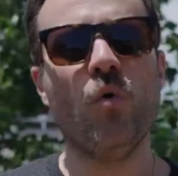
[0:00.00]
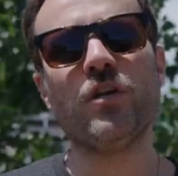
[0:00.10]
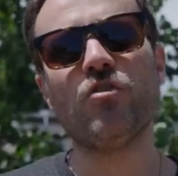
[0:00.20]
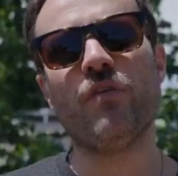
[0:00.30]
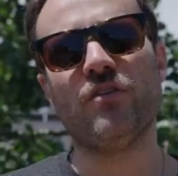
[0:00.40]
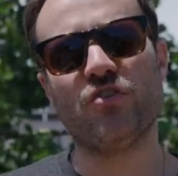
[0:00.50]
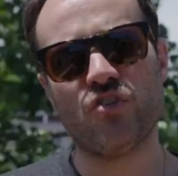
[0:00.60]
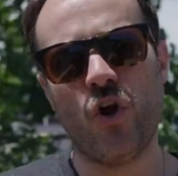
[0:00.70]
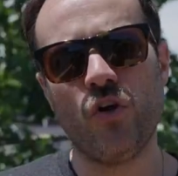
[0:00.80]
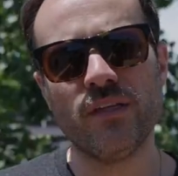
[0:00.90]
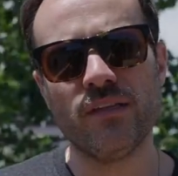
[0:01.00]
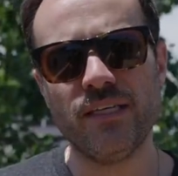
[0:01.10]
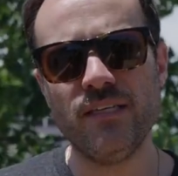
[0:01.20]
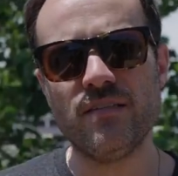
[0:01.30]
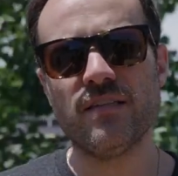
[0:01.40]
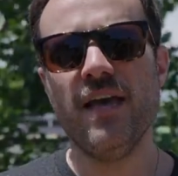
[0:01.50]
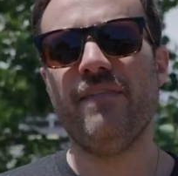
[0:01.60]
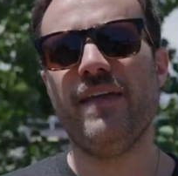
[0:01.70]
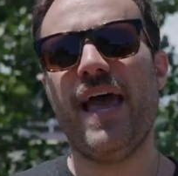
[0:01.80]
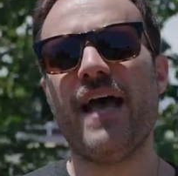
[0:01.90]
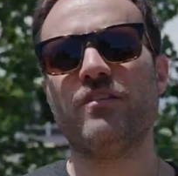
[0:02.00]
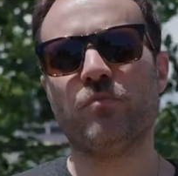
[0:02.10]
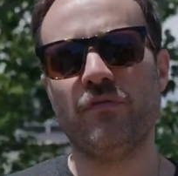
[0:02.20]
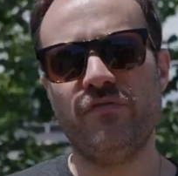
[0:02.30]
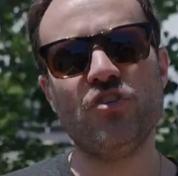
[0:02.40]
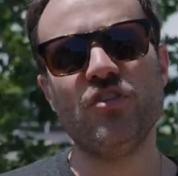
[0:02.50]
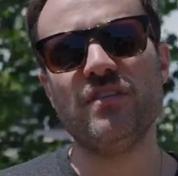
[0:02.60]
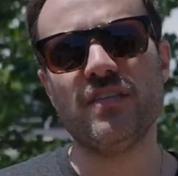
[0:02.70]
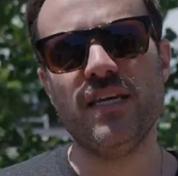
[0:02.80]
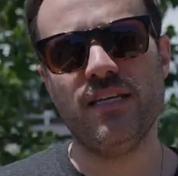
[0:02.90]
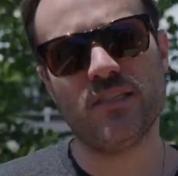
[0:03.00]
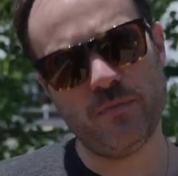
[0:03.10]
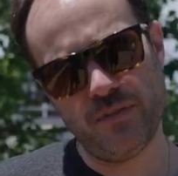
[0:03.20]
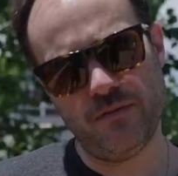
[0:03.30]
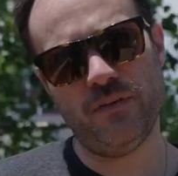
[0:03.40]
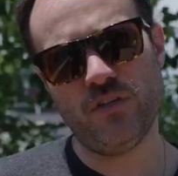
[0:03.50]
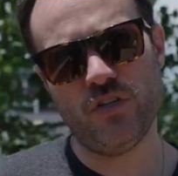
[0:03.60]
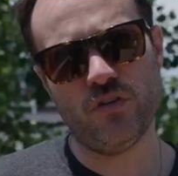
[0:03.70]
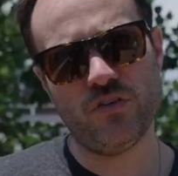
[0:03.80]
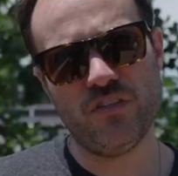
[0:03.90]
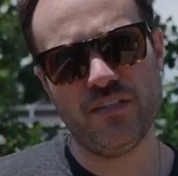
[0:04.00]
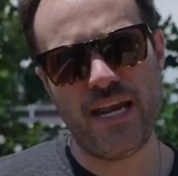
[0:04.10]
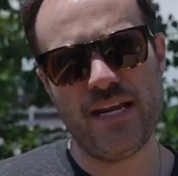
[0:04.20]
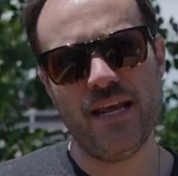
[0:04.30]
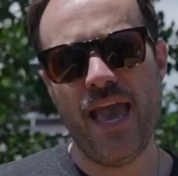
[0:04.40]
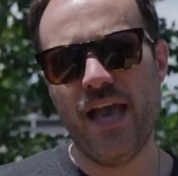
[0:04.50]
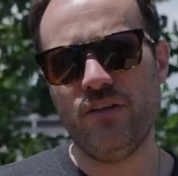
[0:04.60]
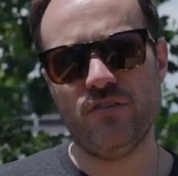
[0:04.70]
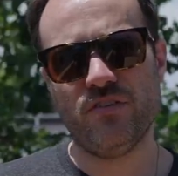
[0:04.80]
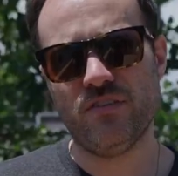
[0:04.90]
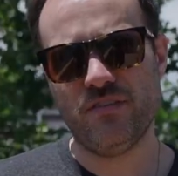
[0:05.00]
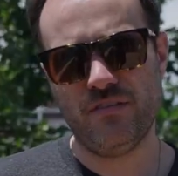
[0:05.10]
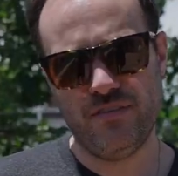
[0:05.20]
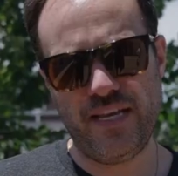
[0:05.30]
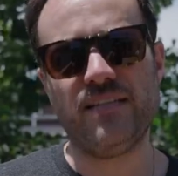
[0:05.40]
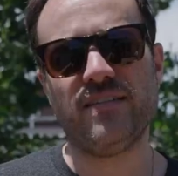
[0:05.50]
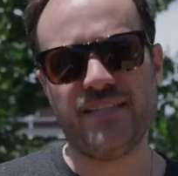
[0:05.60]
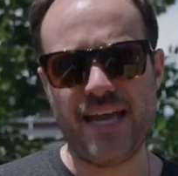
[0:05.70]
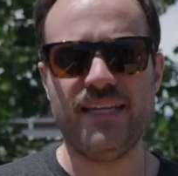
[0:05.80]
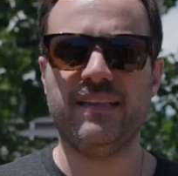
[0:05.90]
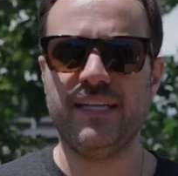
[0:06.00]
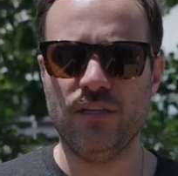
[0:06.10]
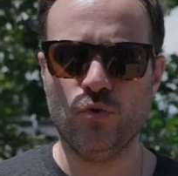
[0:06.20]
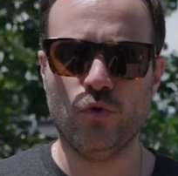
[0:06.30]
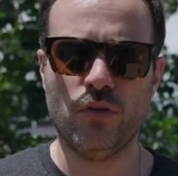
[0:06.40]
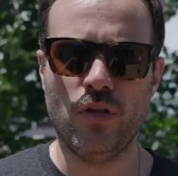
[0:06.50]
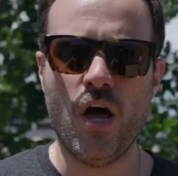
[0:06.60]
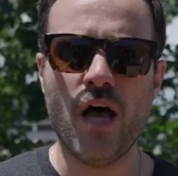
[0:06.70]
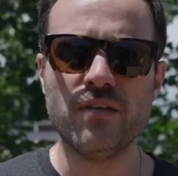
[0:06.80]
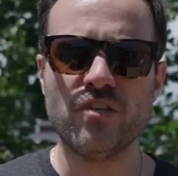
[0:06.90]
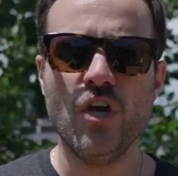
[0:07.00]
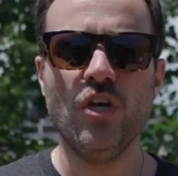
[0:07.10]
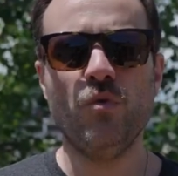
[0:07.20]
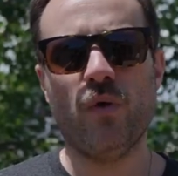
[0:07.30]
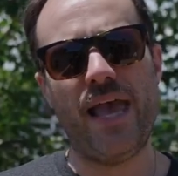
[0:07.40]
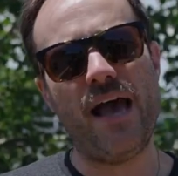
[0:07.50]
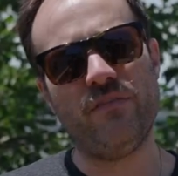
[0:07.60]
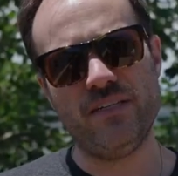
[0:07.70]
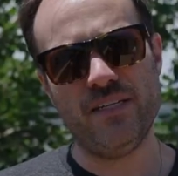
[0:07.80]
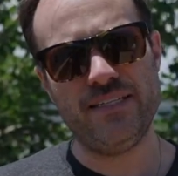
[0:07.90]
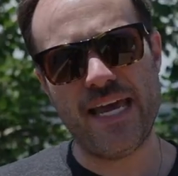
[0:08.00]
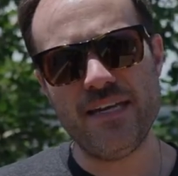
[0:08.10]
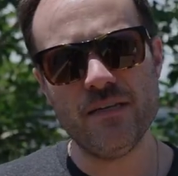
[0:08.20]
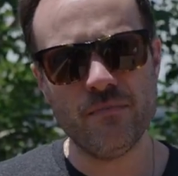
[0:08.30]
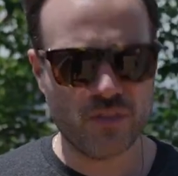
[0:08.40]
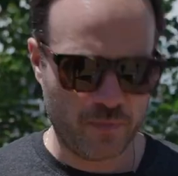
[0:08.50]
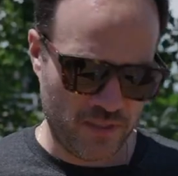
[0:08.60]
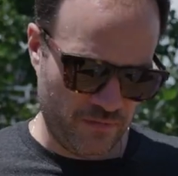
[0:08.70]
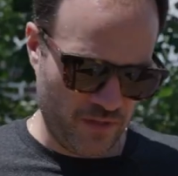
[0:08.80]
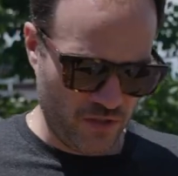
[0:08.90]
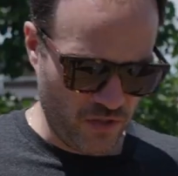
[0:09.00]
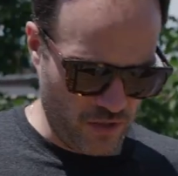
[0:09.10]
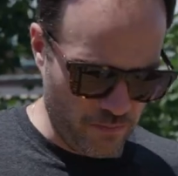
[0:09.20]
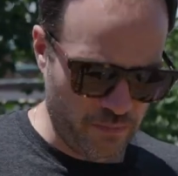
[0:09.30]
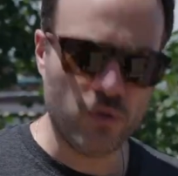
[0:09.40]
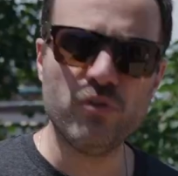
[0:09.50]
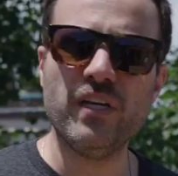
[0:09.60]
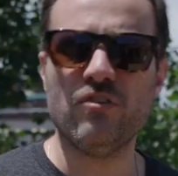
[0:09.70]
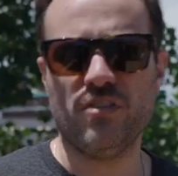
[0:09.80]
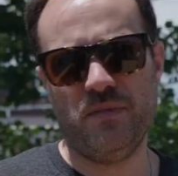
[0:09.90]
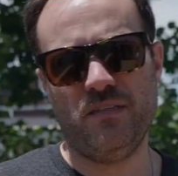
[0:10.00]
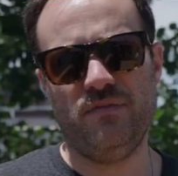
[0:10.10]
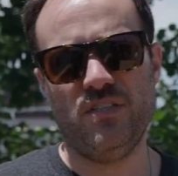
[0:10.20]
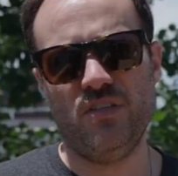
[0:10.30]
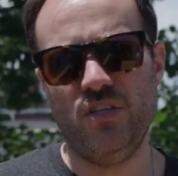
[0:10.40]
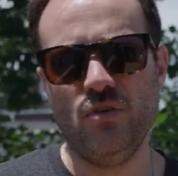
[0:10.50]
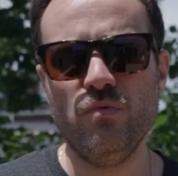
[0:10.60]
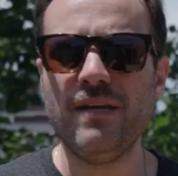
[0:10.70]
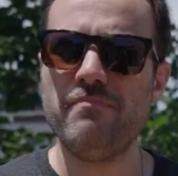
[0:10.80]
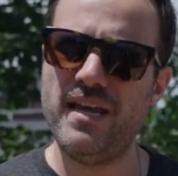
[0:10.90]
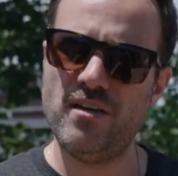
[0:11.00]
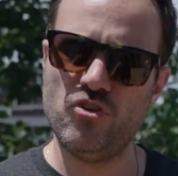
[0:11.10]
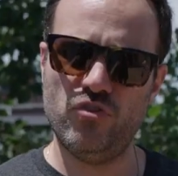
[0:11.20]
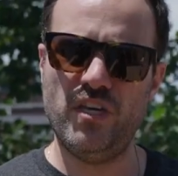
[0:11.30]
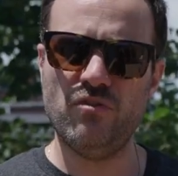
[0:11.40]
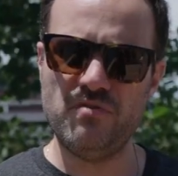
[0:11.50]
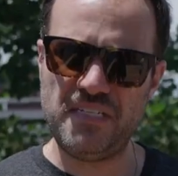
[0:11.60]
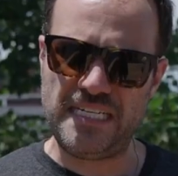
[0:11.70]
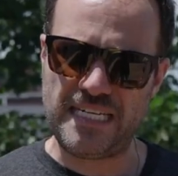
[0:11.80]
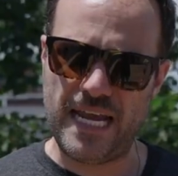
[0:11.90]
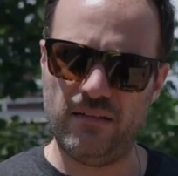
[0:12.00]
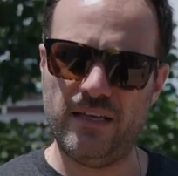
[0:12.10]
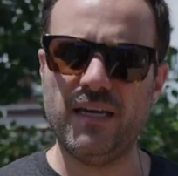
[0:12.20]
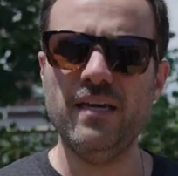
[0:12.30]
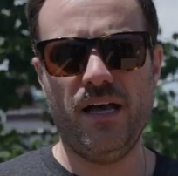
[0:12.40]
want to create a solid lease that has provisions in it specific to your state and your state's tenant landlord laws. You want to have an addendum specific to the building or specific to the unit, making sure that you're detailing